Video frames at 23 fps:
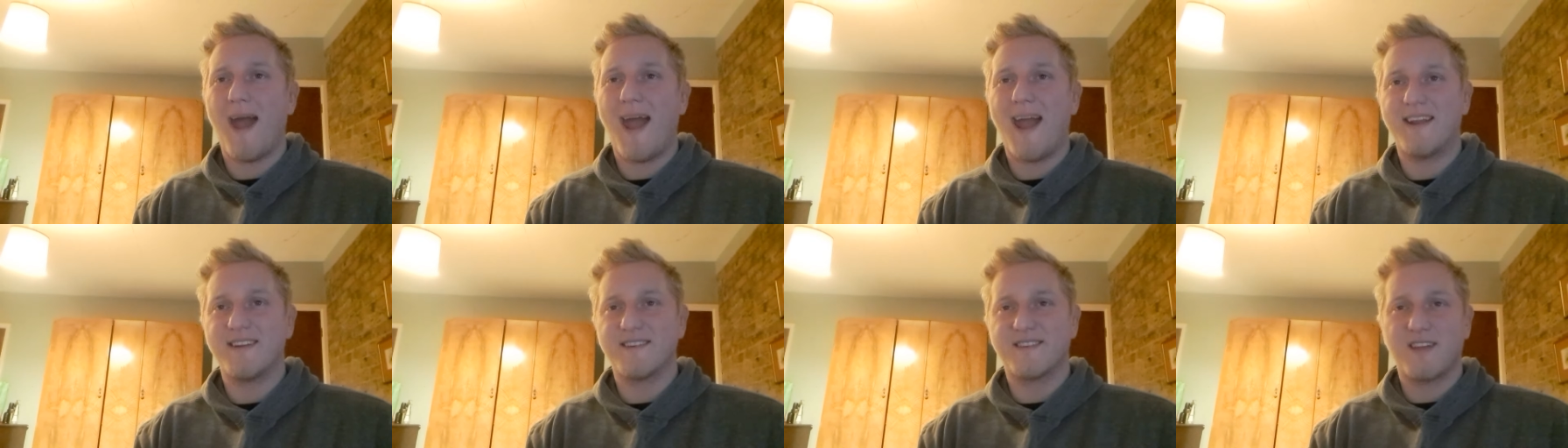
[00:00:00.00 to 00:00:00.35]

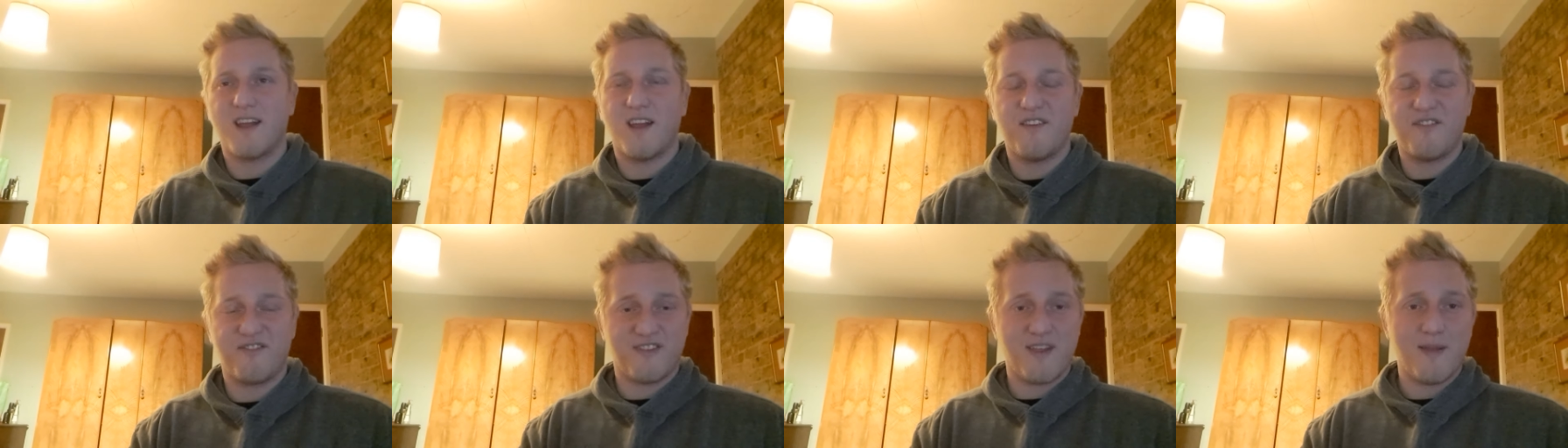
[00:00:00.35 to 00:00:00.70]

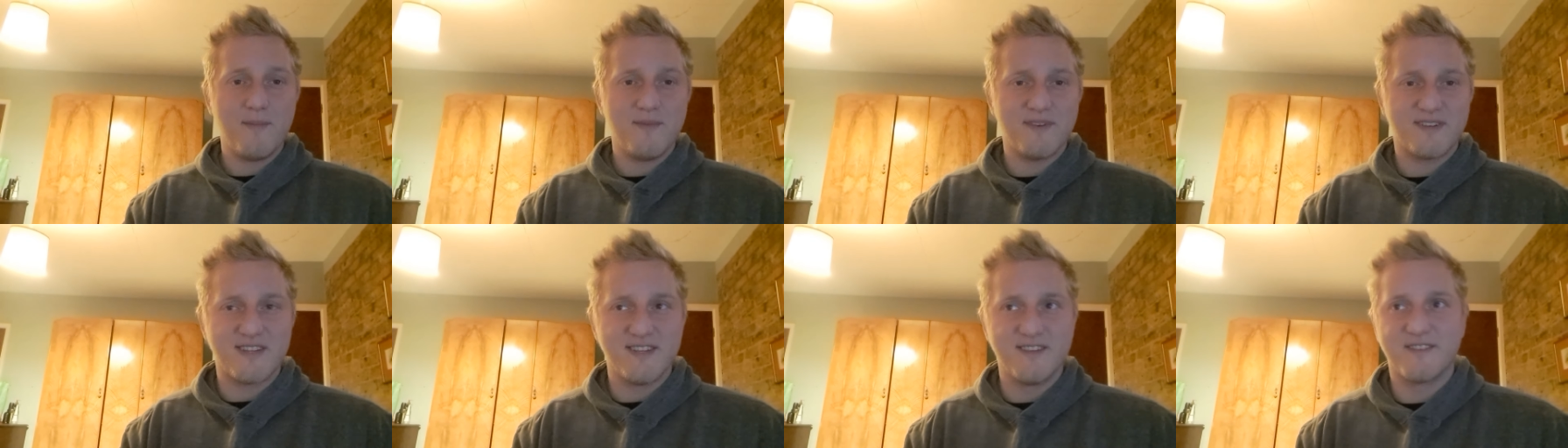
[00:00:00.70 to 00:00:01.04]

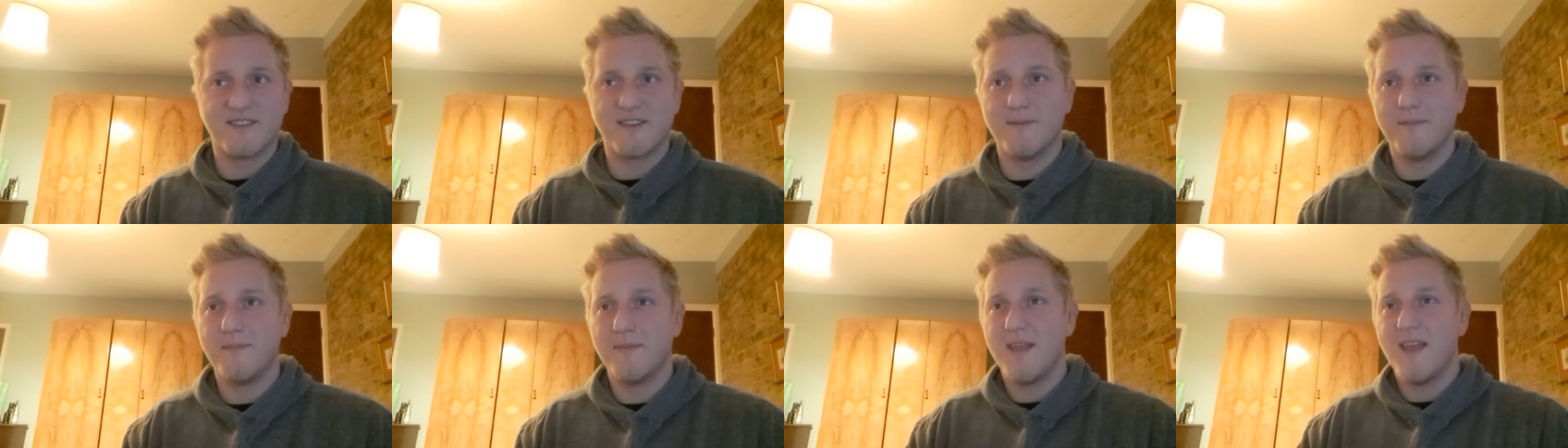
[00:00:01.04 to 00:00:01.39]

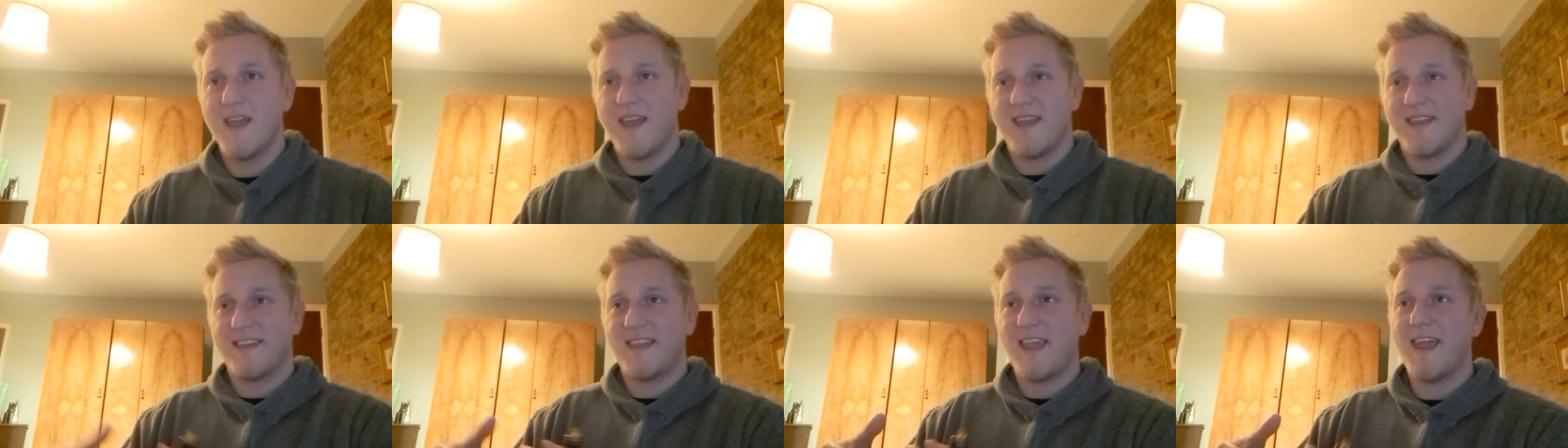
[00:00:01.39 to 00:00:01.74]
anti-Semitism
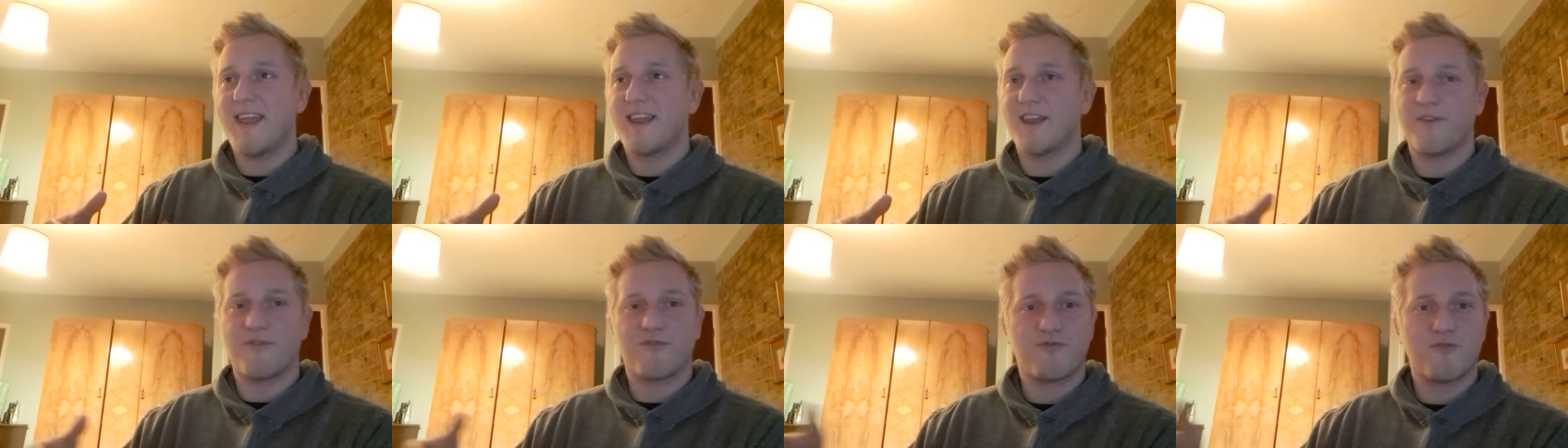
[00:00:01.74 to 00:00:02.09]

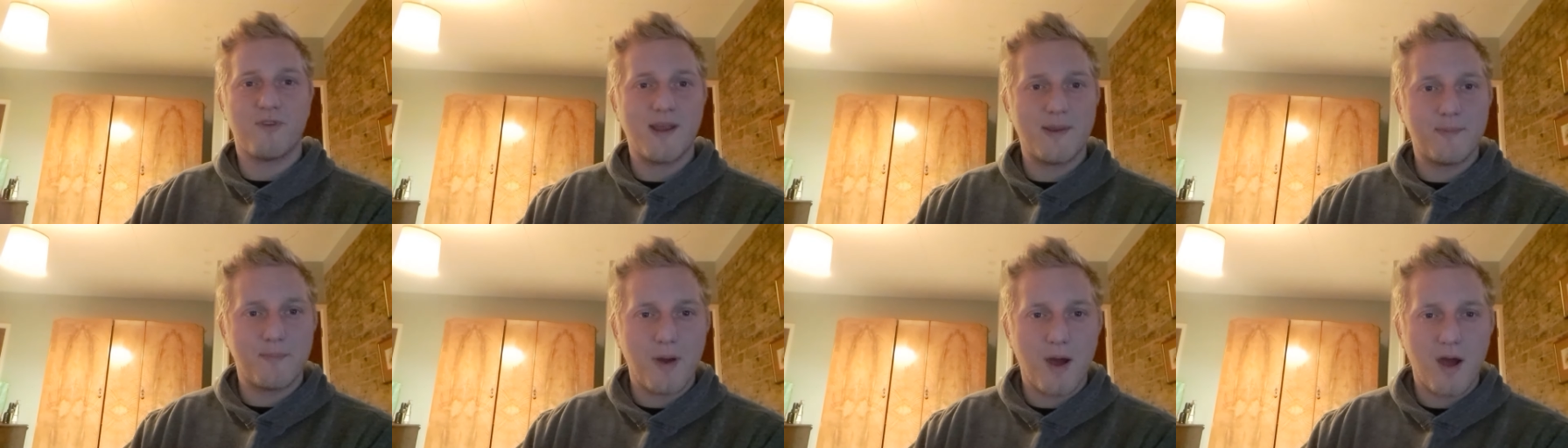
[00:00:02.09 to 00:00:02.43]
getting a
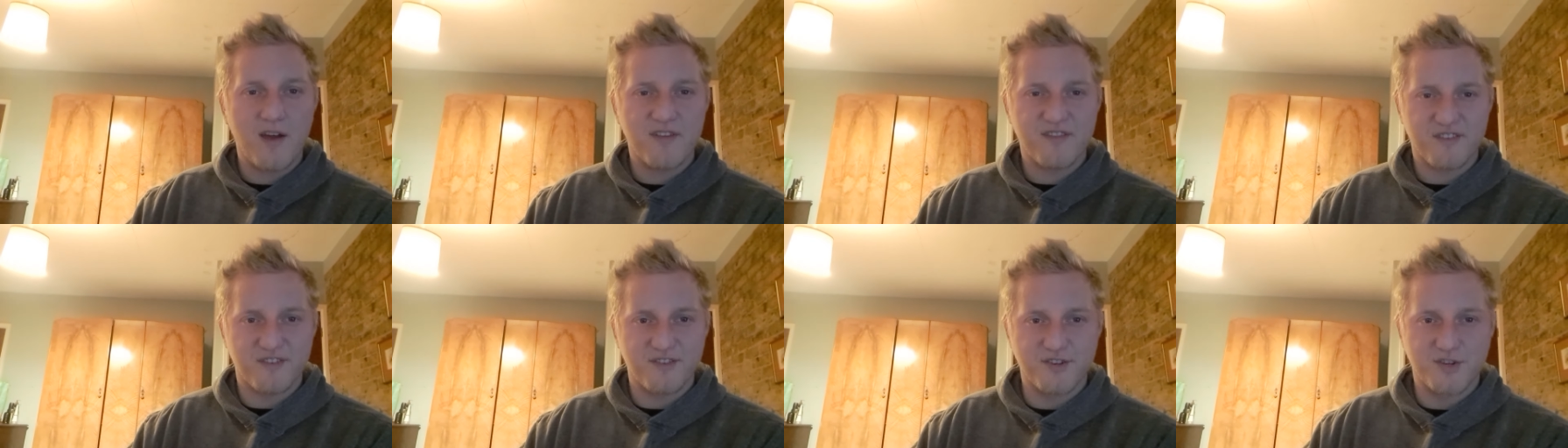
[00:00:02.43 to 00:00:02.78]
free
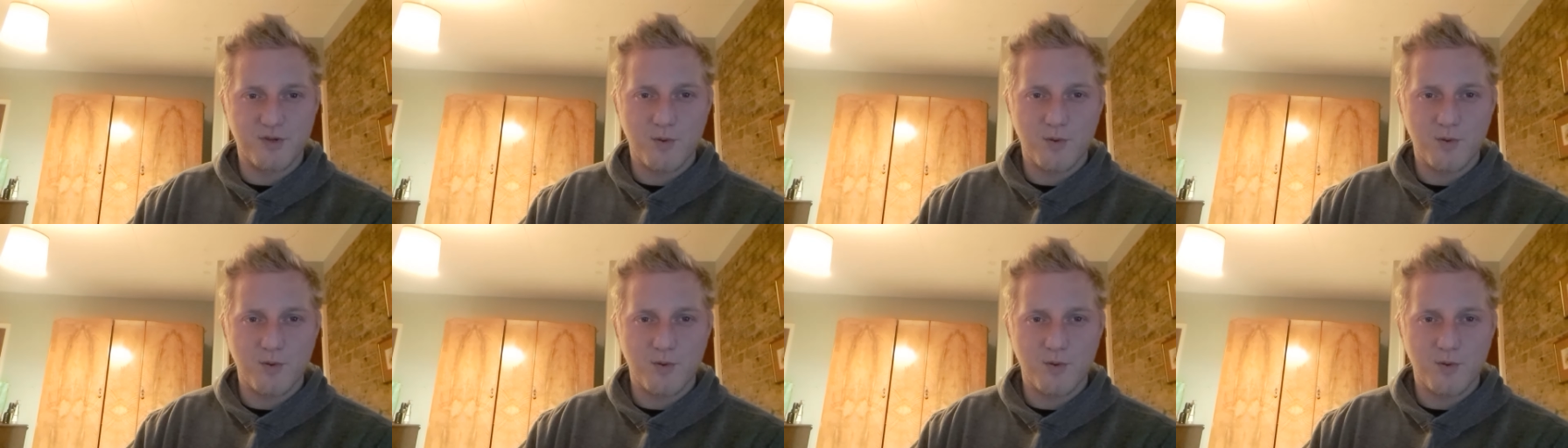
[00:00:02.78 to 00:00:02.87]
pass on